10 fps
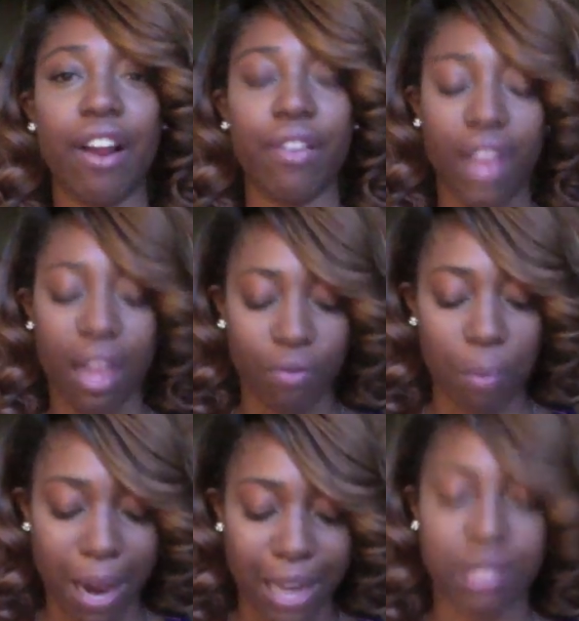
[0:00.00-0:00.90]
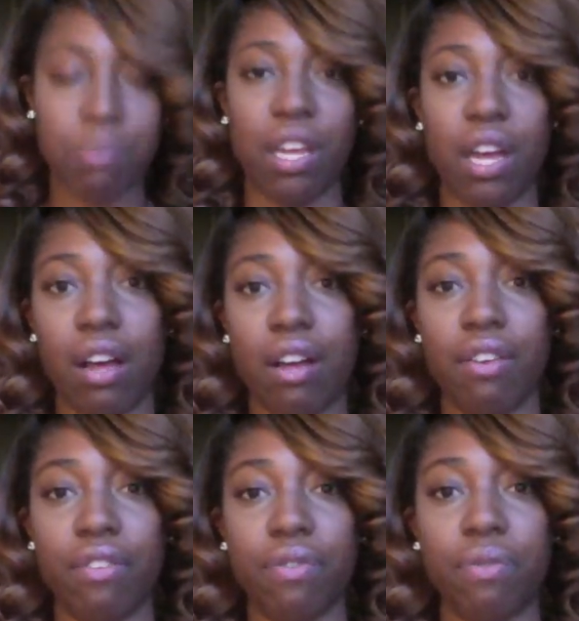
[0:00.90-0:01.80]
that reminds me of
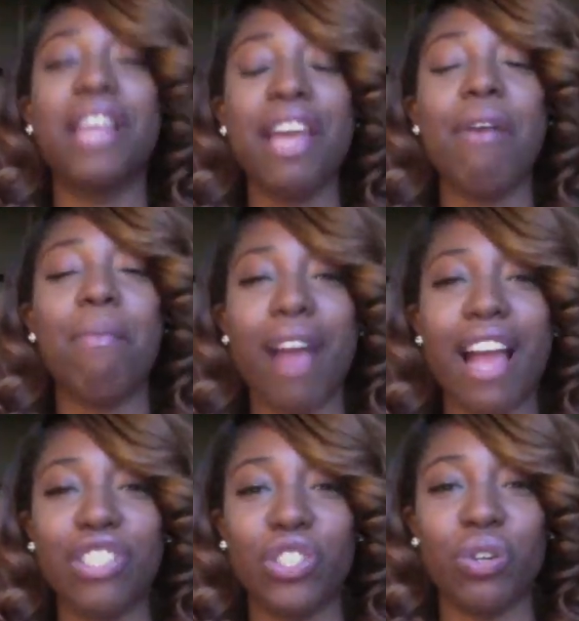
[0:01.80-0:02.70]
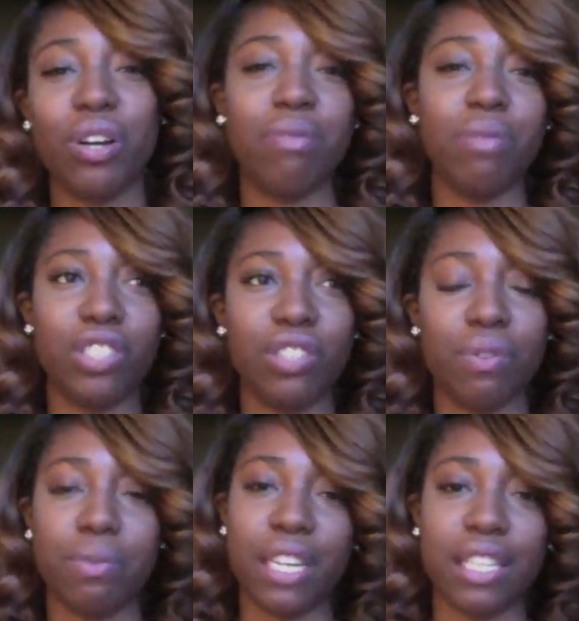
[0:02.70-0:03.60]
Carrie Bradshaw, which is from
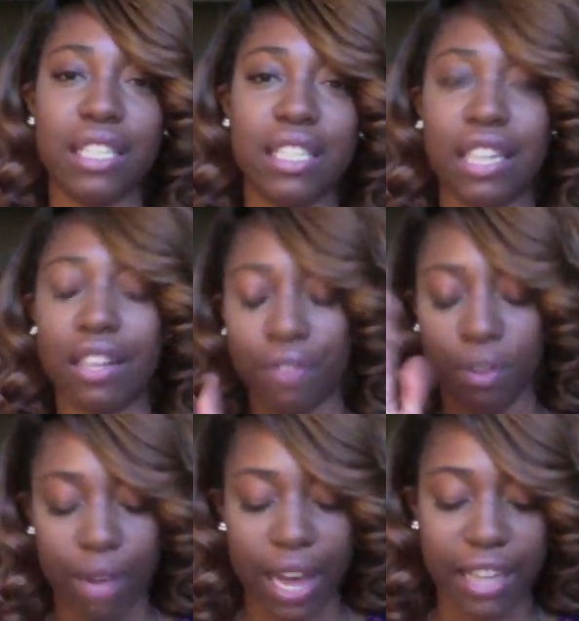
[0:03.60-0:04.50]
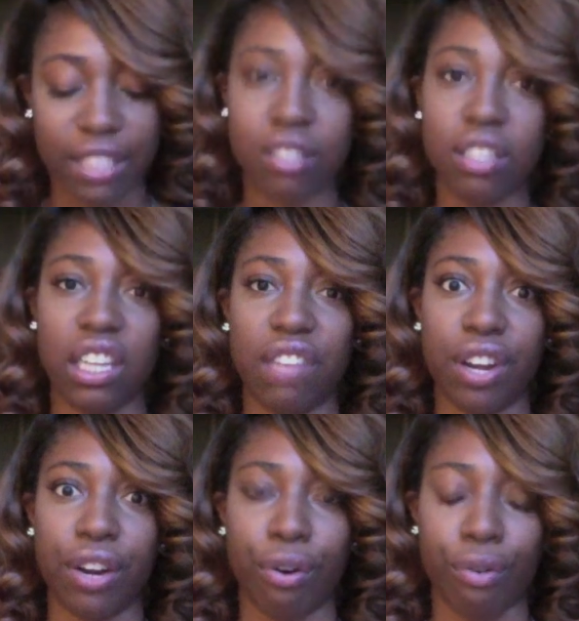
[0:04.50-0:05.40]
Sex and the City, if you guys live under
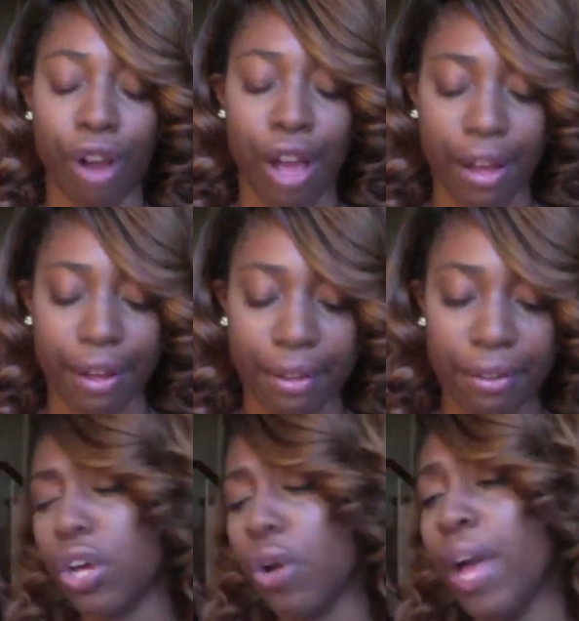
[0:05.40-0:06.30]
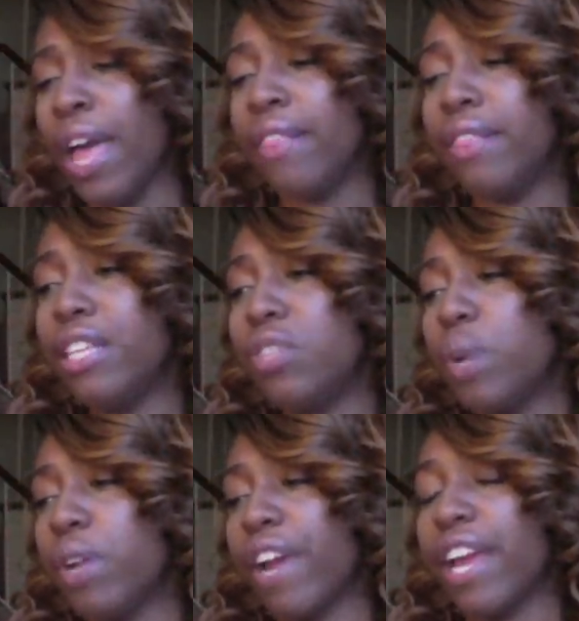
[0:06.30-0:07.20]
a rock. This
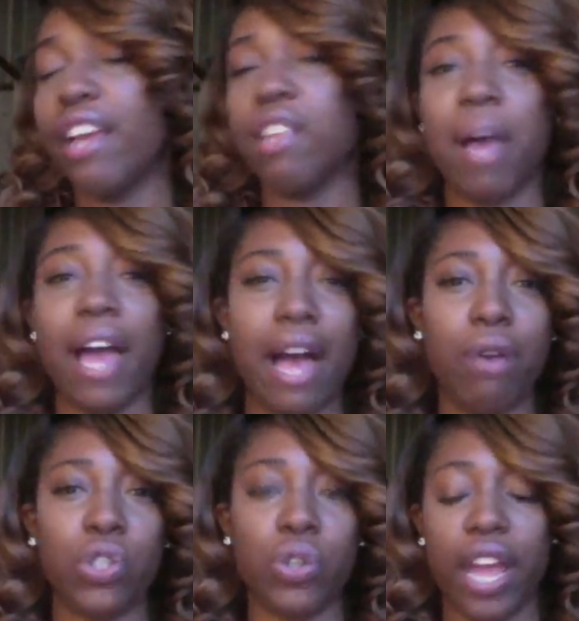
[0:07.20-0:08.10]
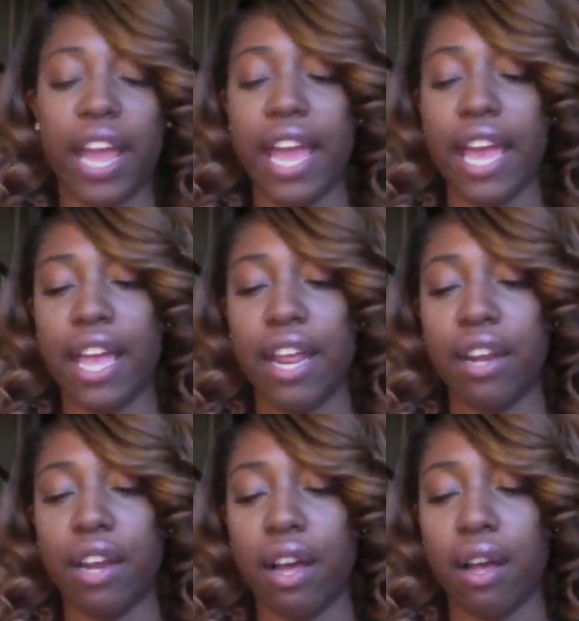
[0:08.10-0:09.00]
wig right here is by Outre,
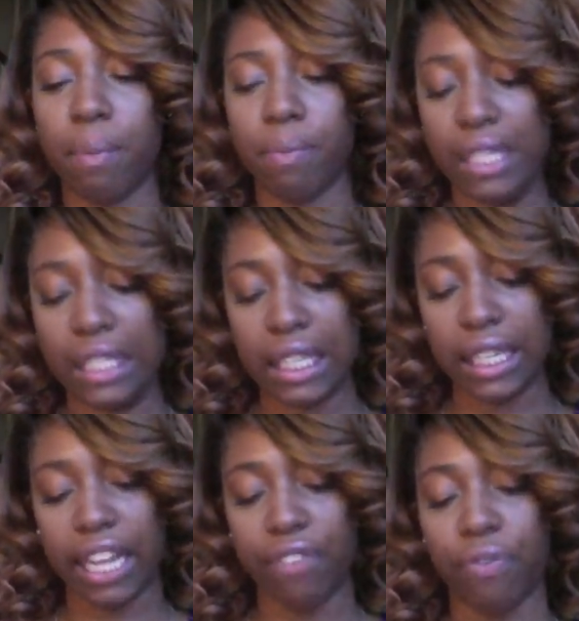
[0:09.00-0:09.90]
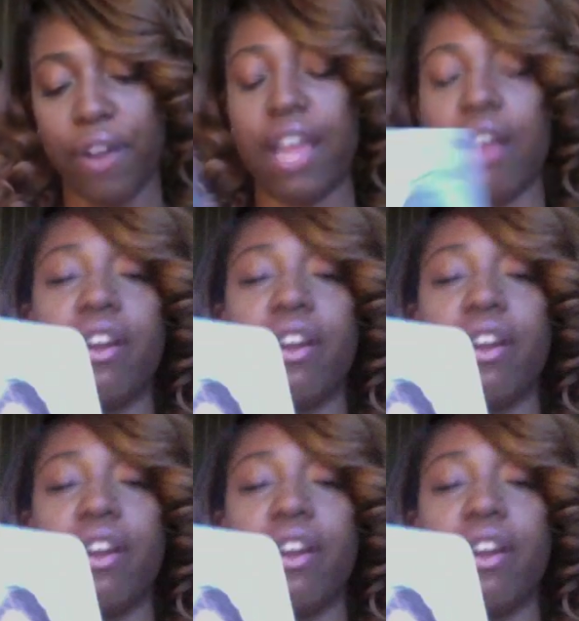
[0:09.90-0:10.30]
and this is a lace front, and her